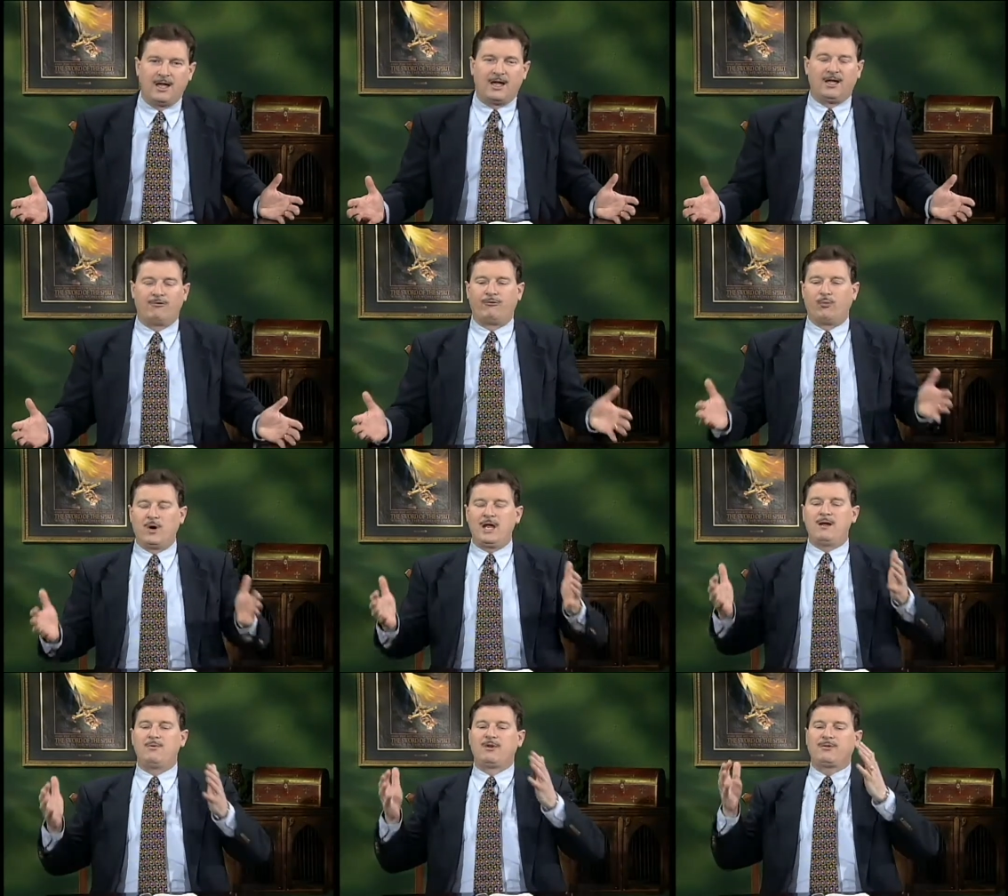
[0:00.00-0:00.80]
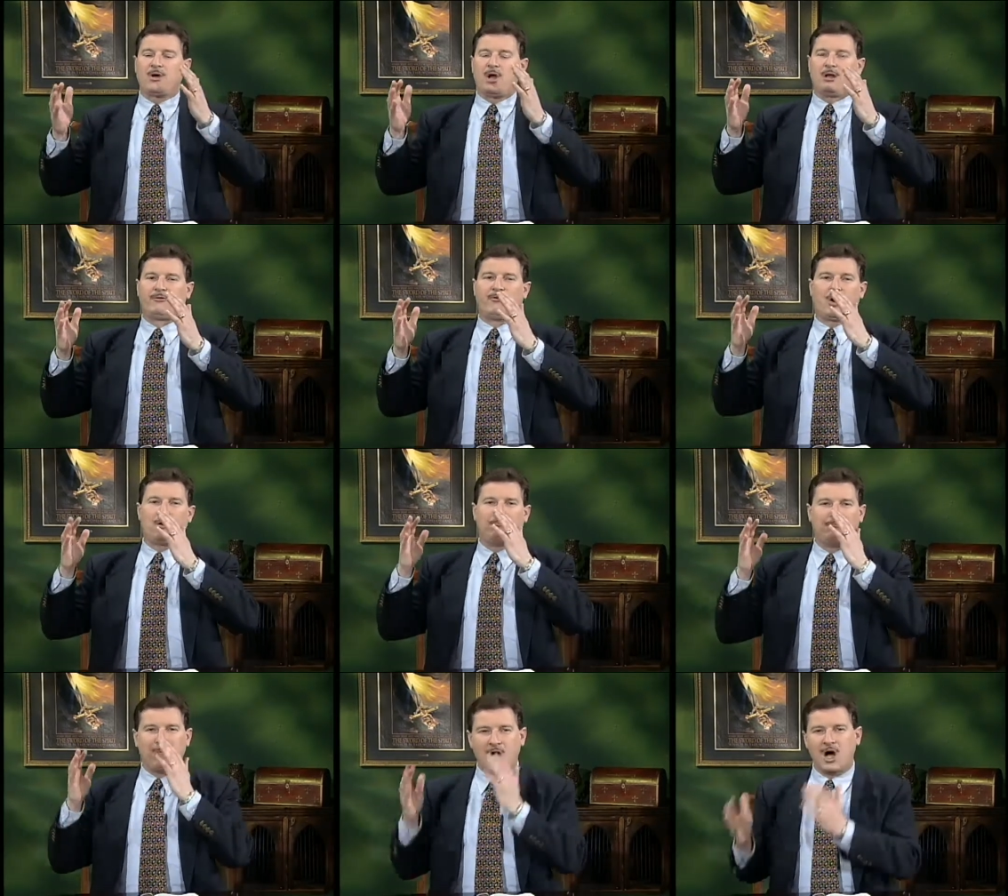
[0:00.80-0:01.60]
If we, with all of our
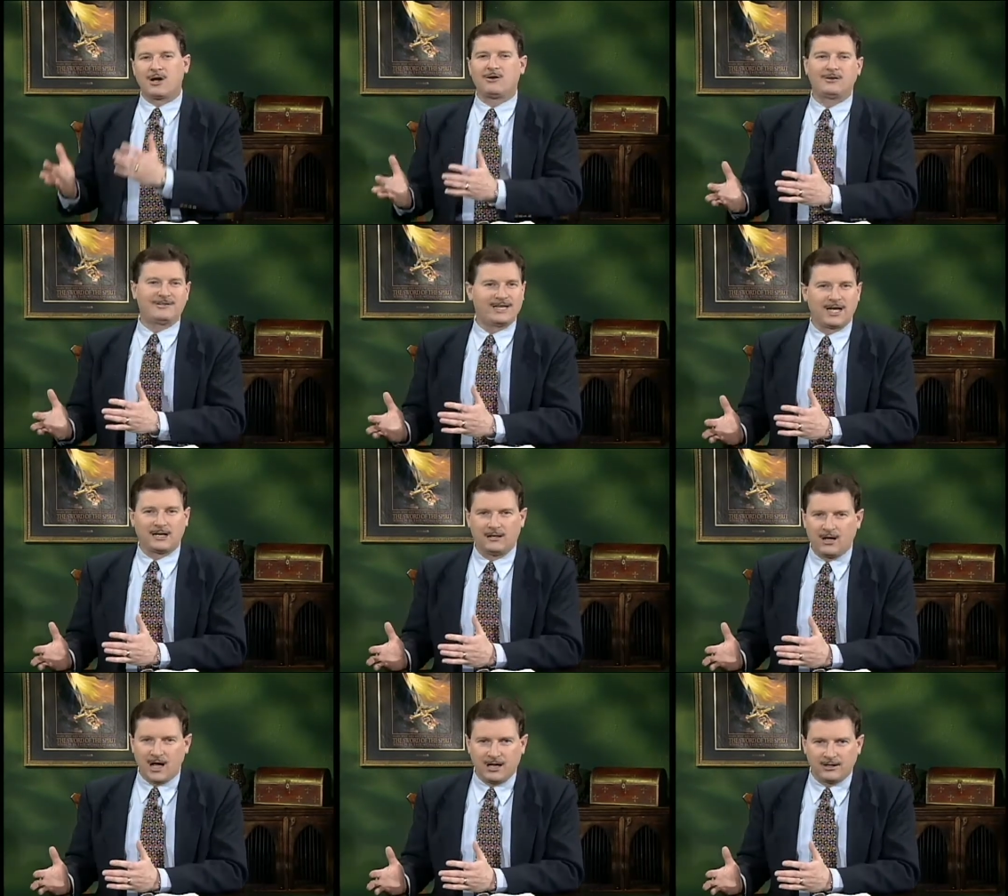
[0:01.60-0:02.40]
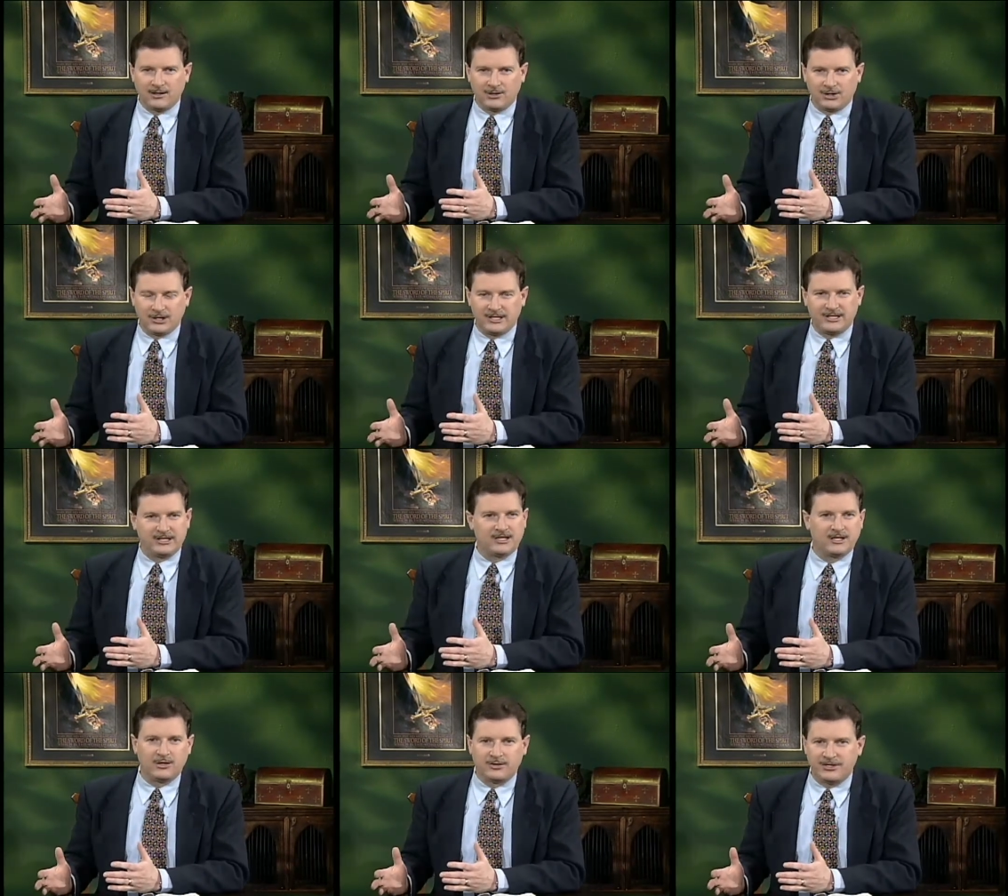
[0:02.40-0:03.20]
modern technology,
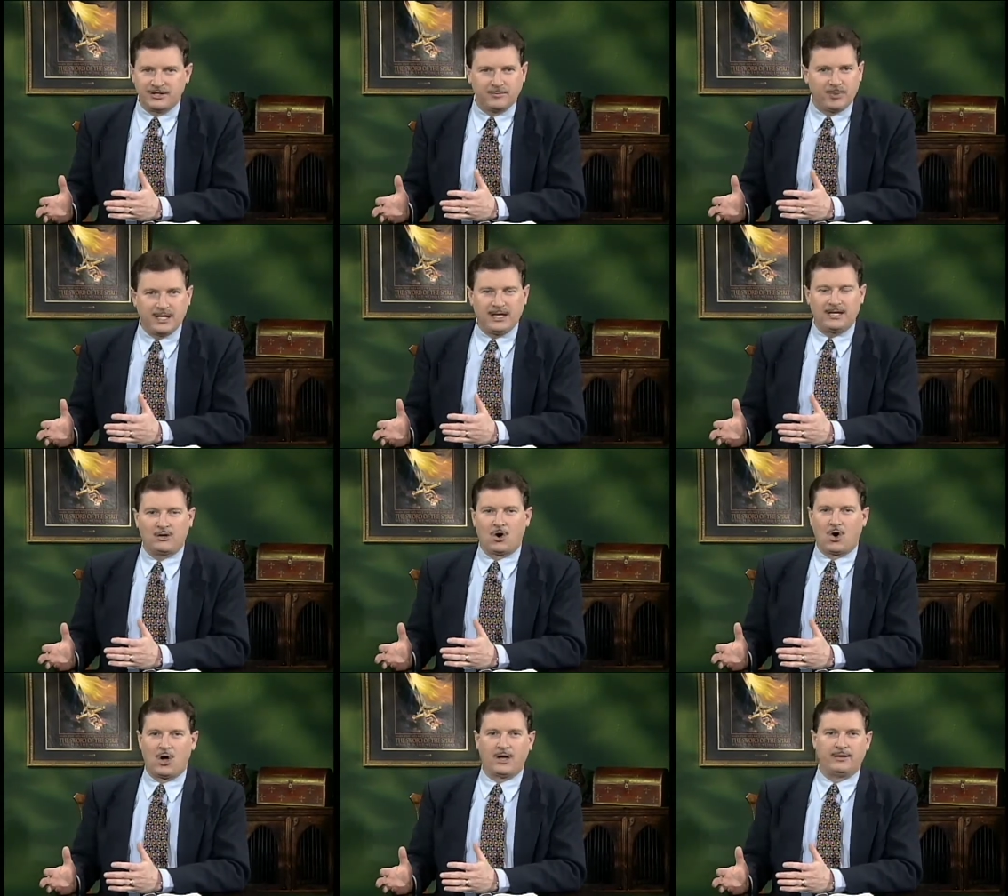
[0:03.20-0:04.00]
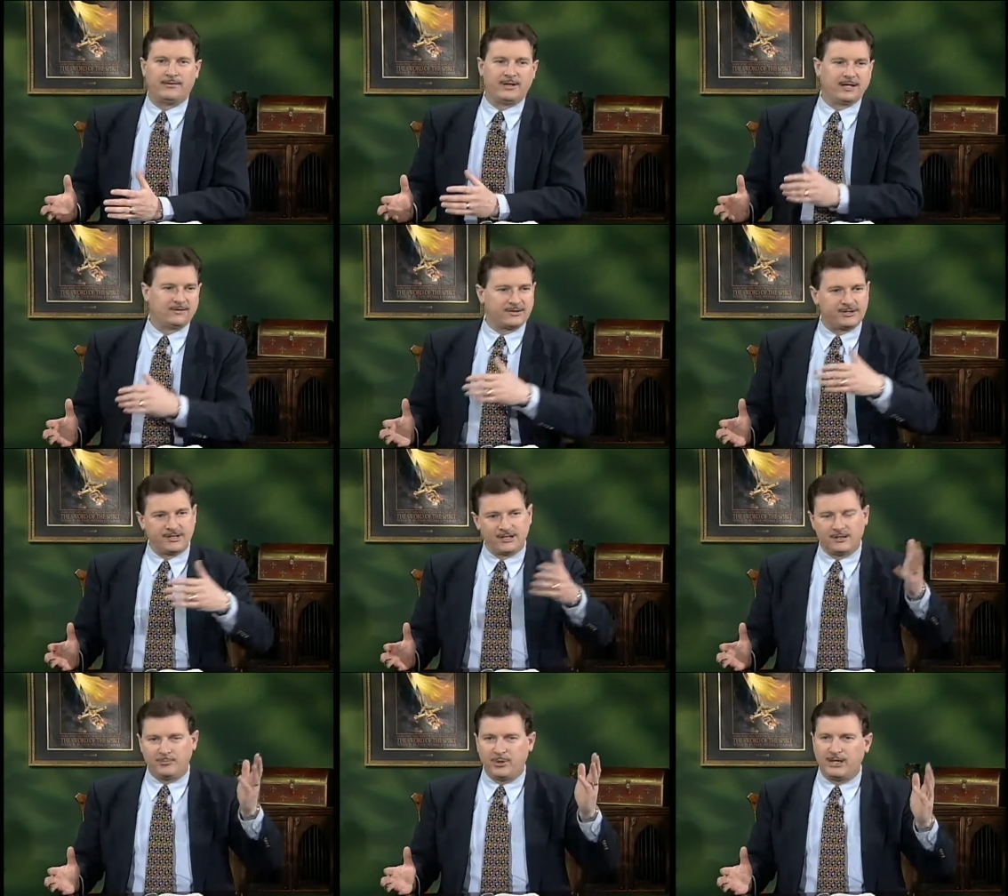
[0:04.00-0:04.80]
still speak on at the
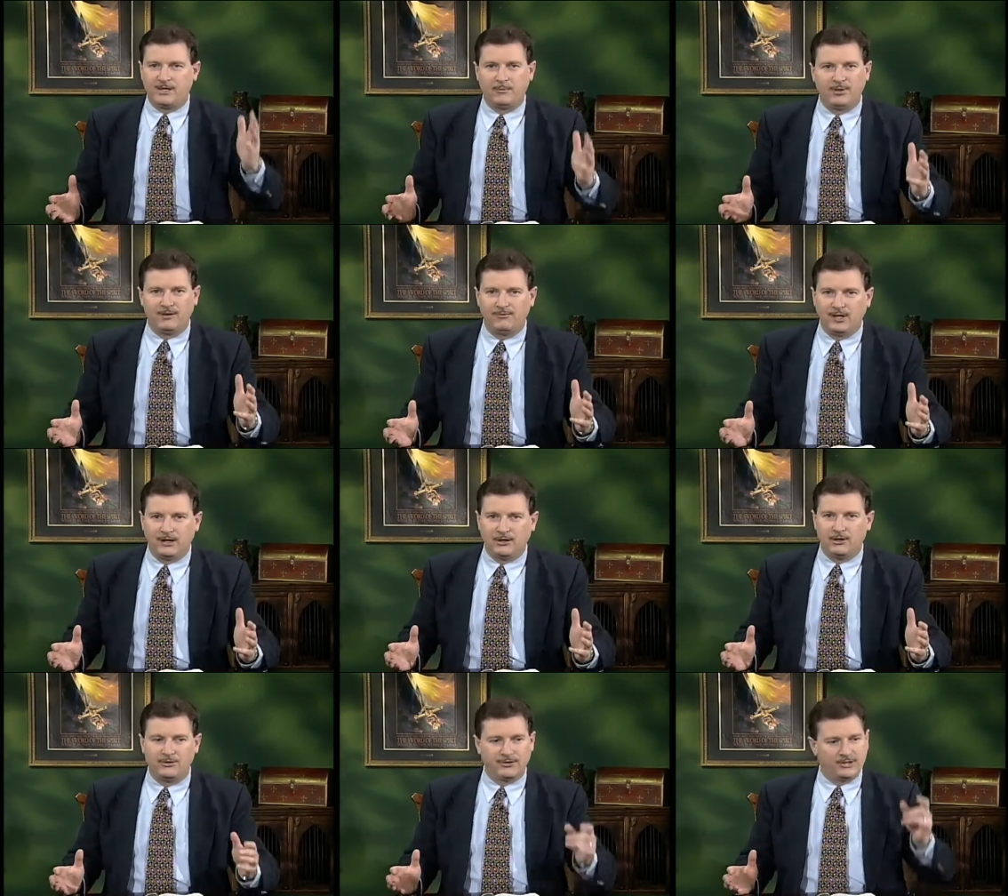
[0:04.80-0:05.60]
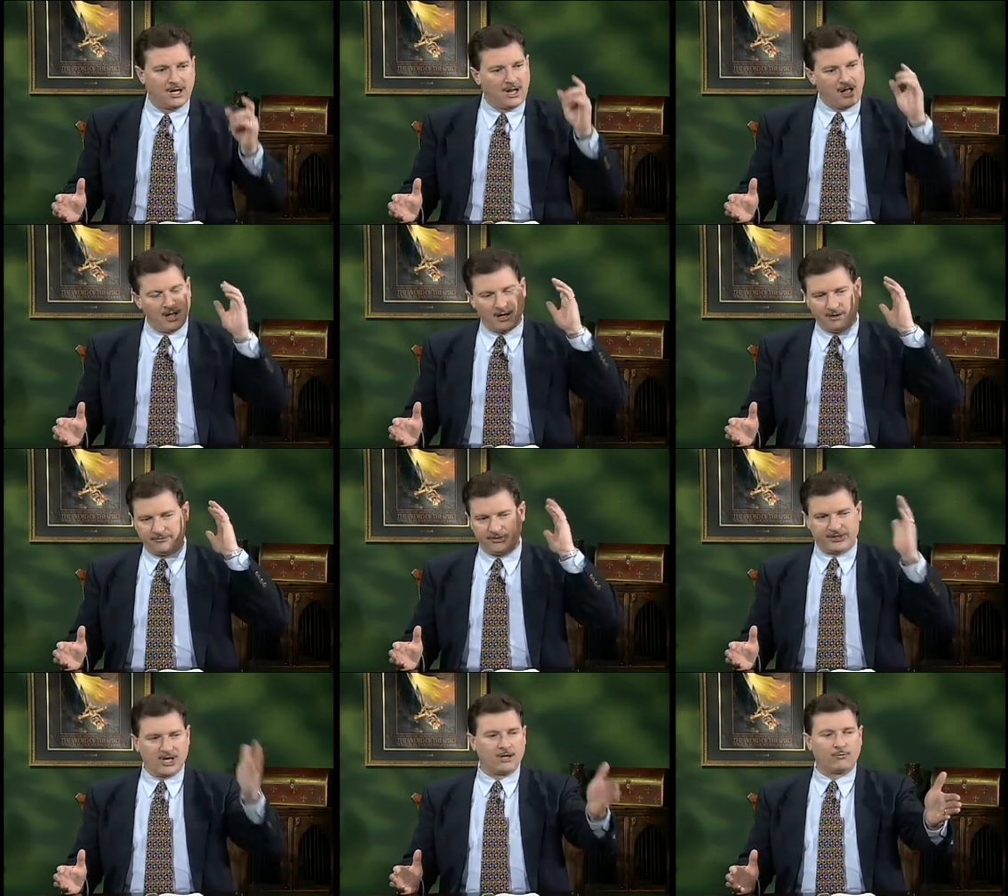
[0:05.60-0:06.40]
6 p.m. evening news of
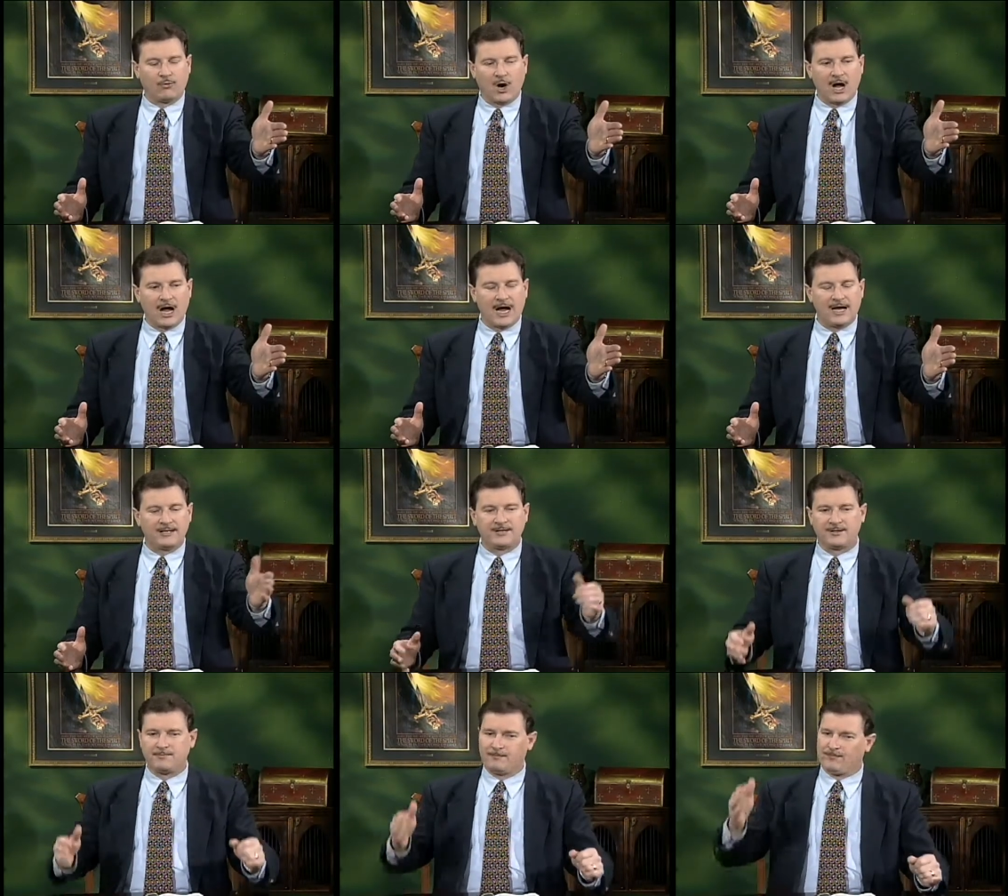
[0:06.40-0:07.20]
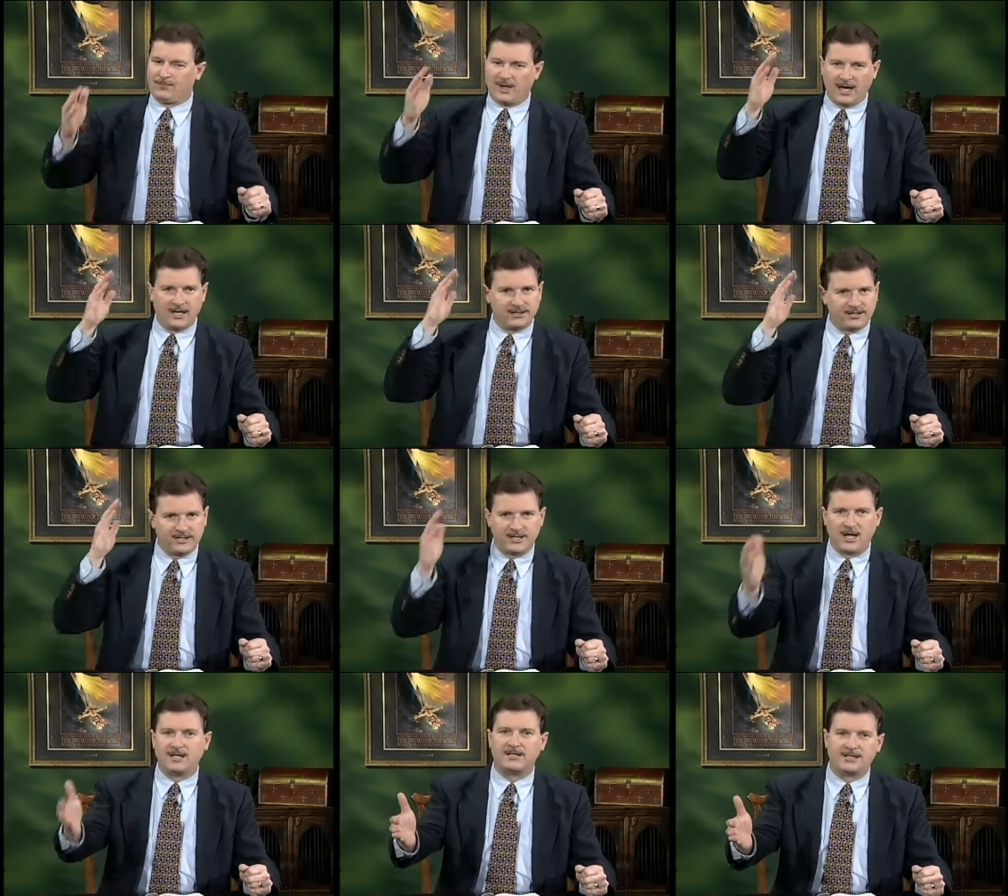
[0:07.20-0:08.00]
sunrise and
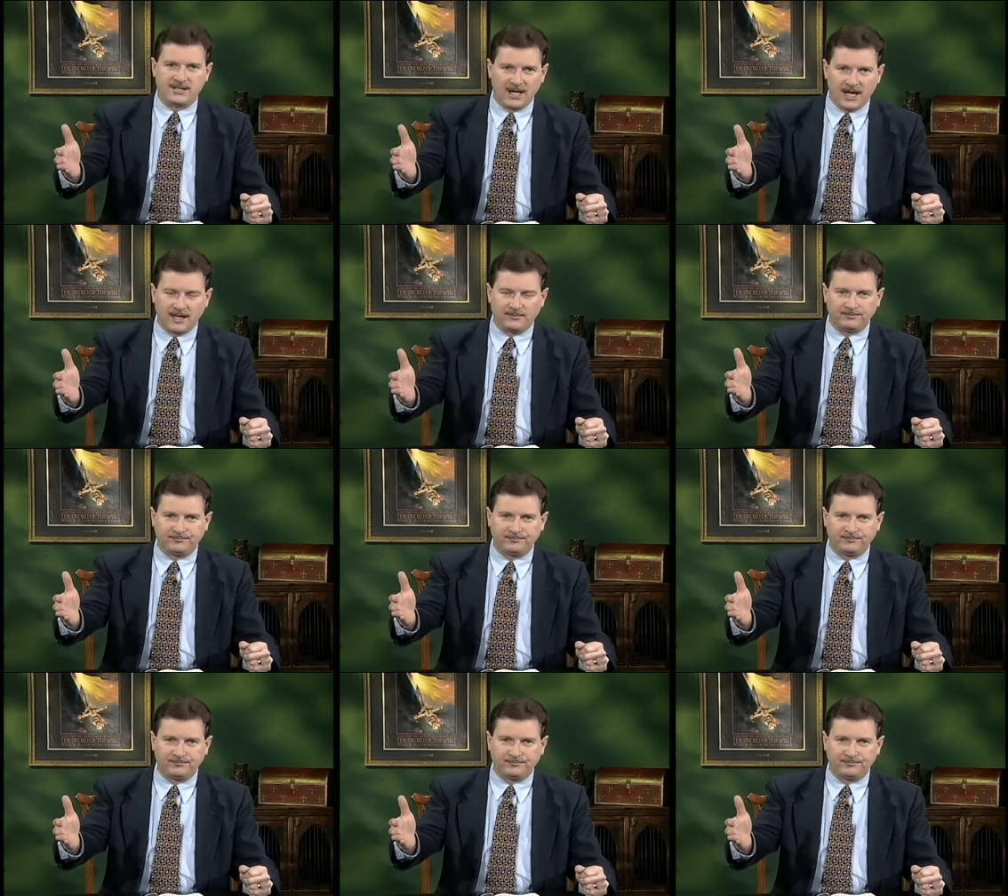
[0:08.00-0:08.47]
sunset,